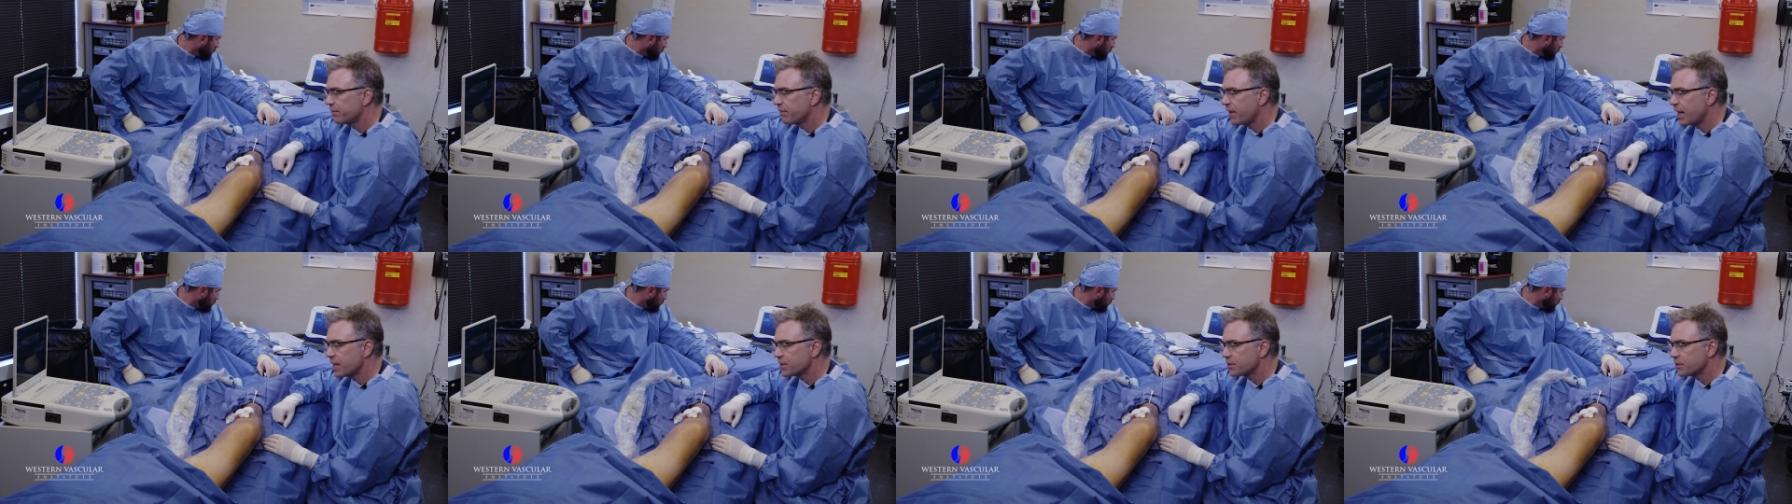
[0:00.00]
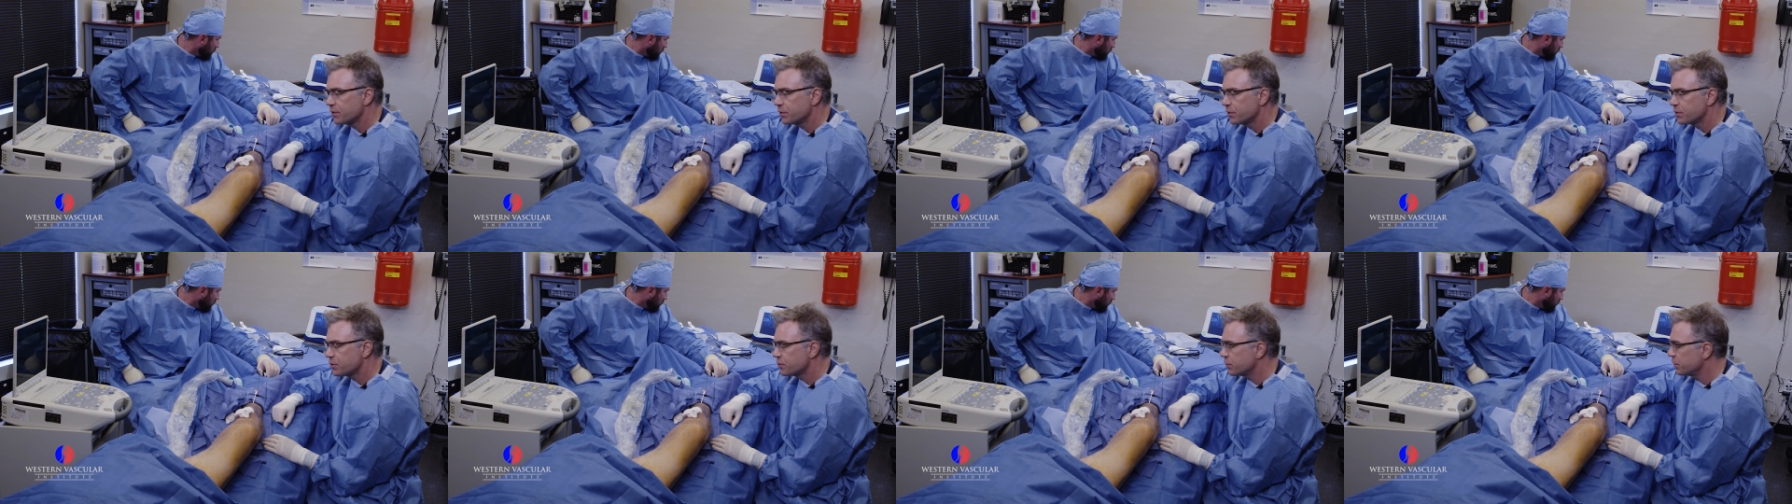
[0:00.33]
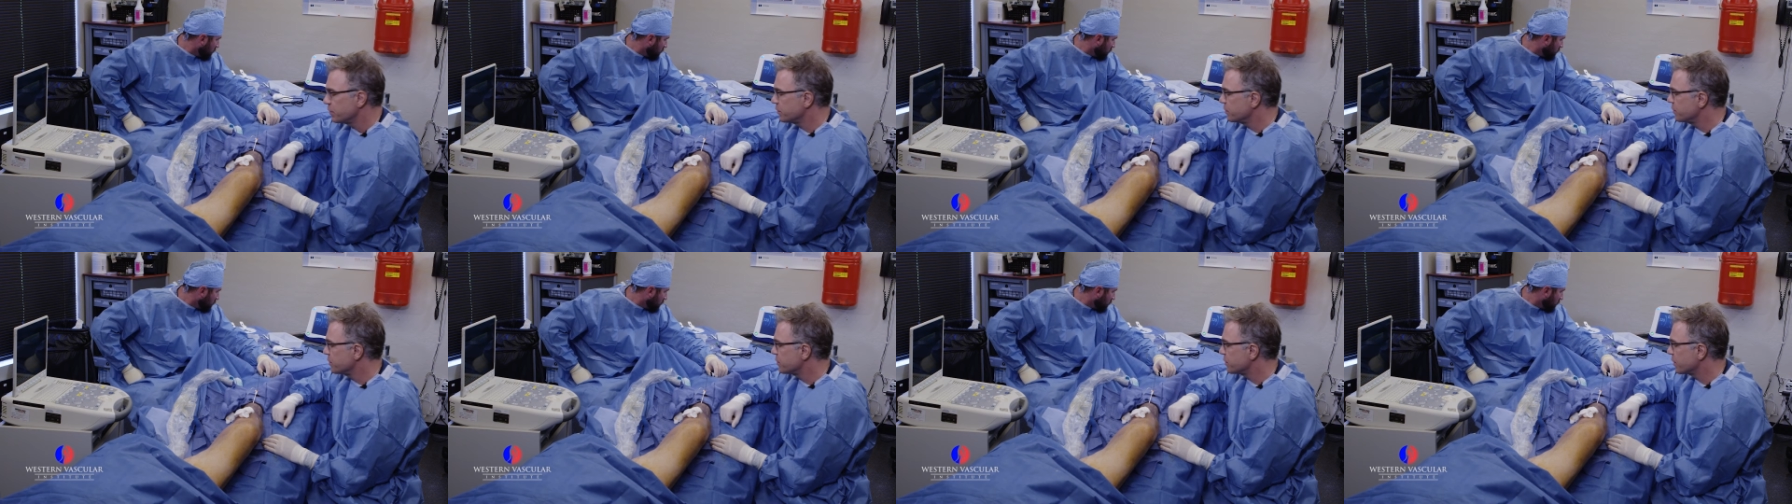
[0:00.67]
vascular
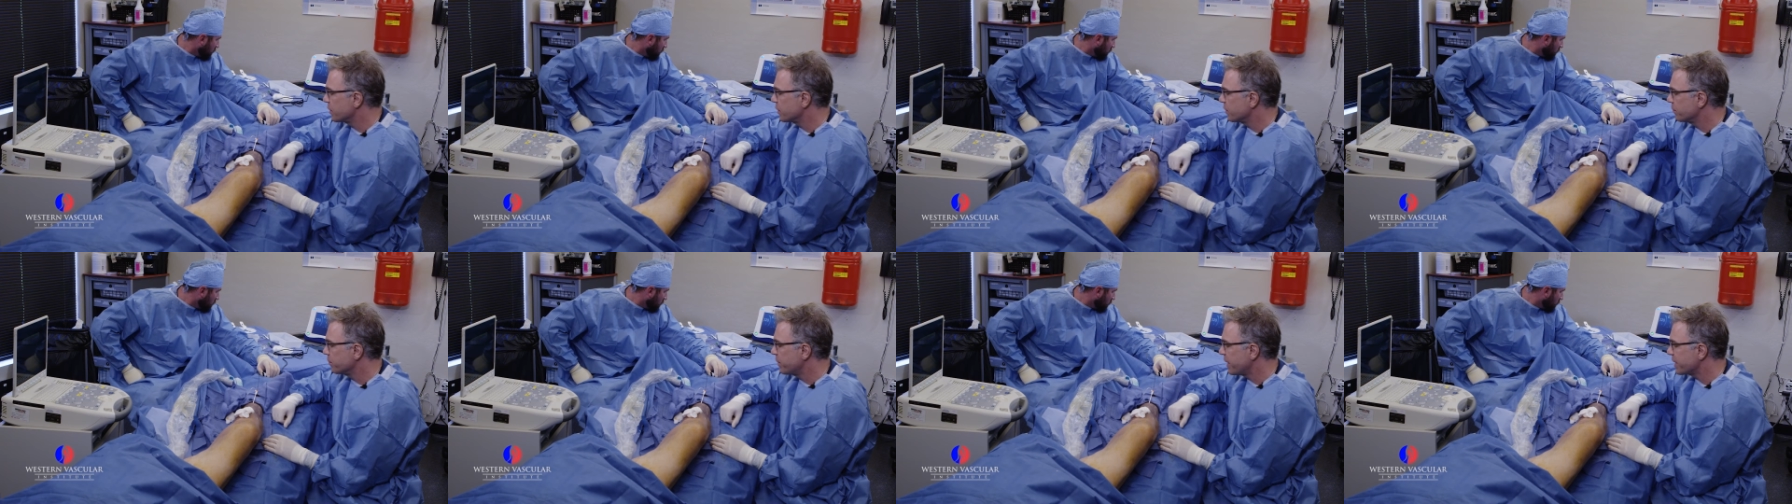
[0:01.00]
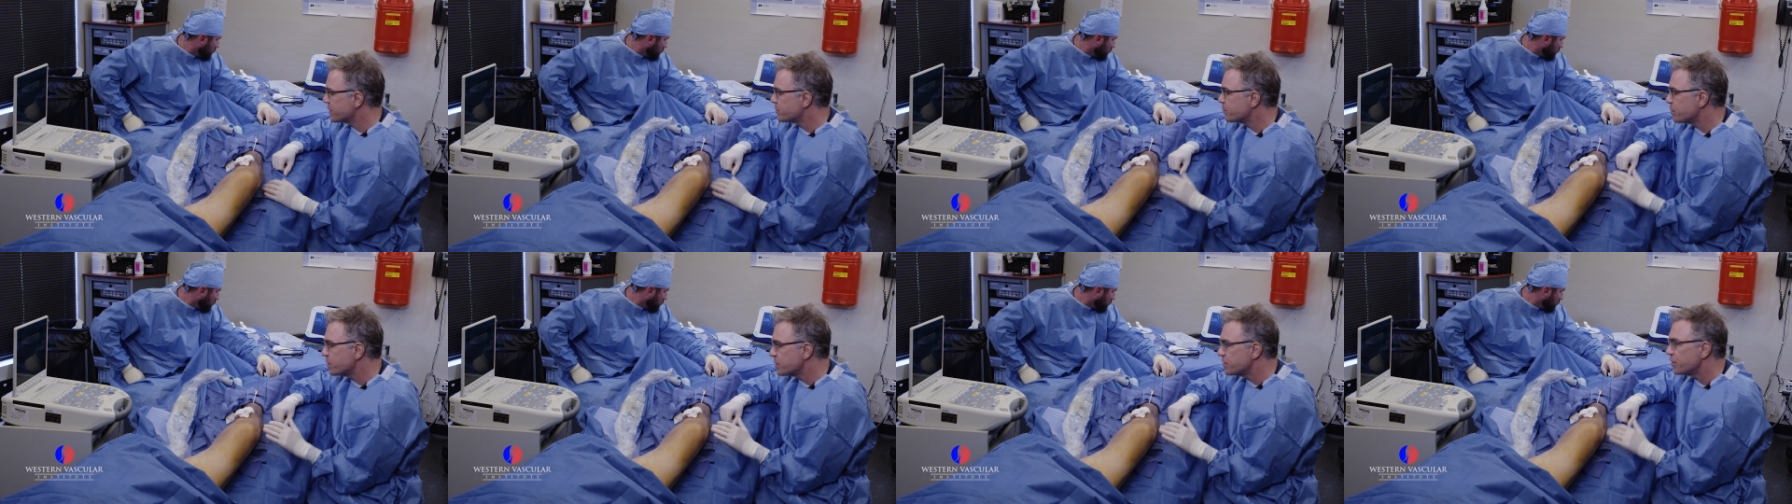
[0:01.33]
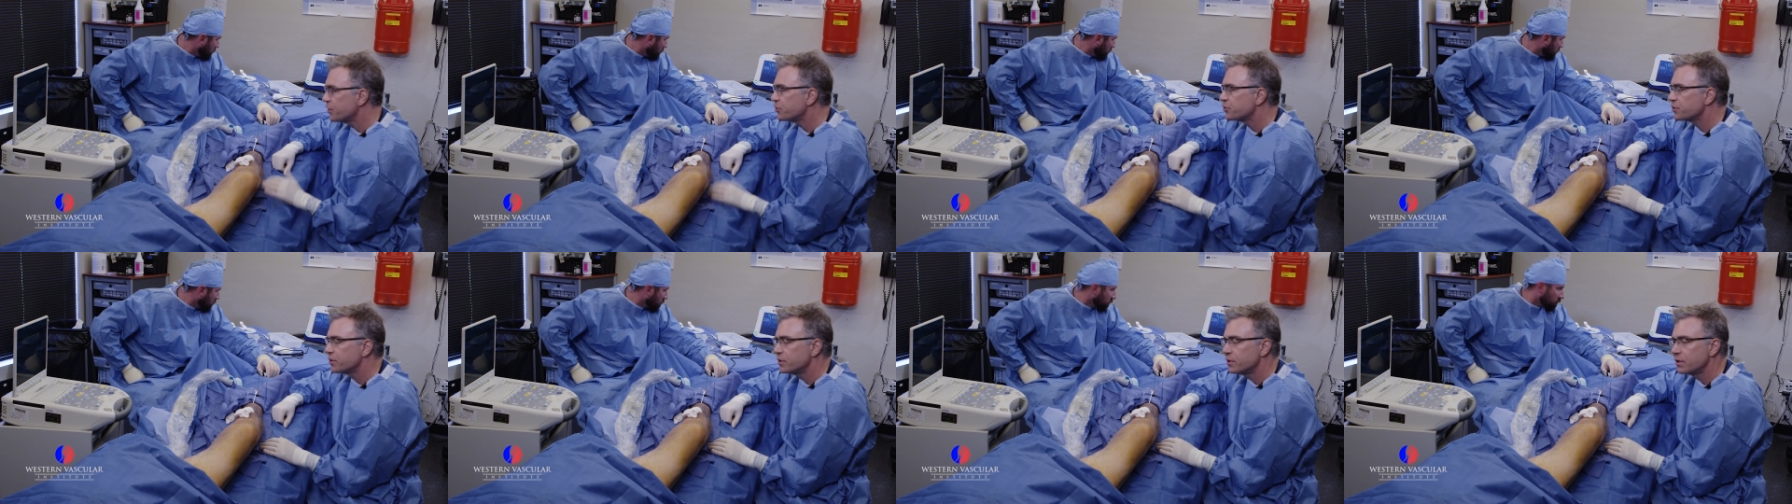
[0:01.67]
surgeons are best
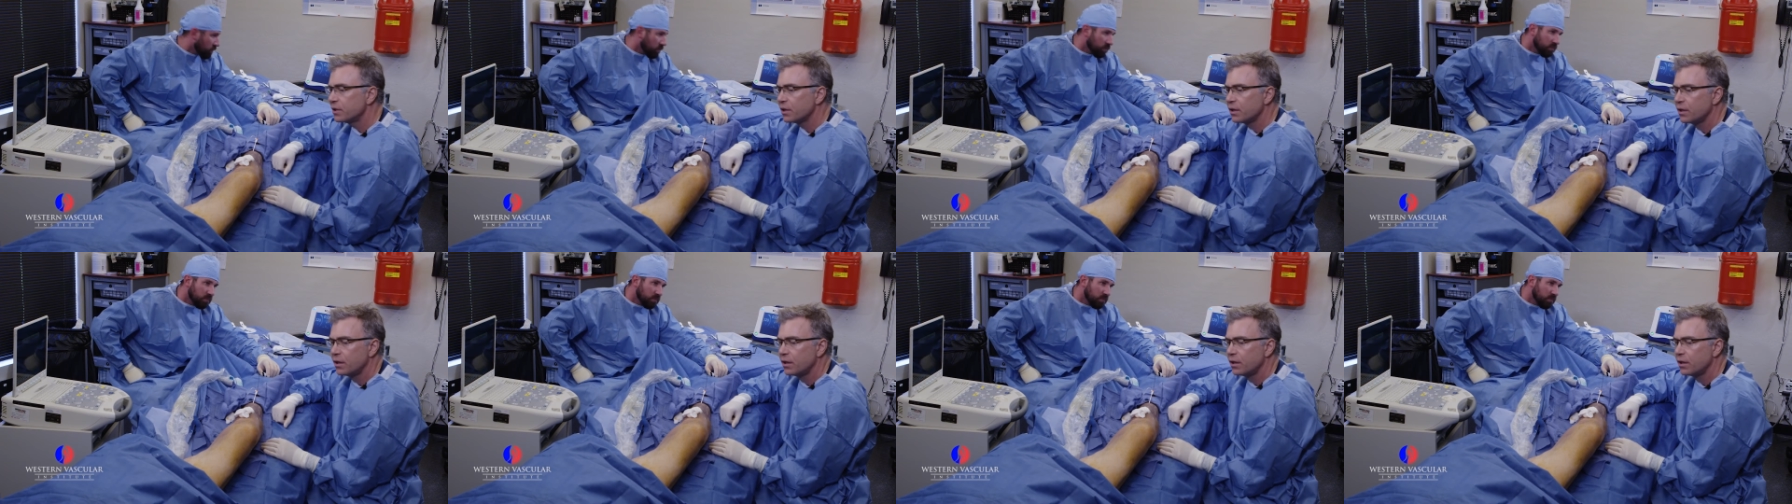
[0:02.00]
positioned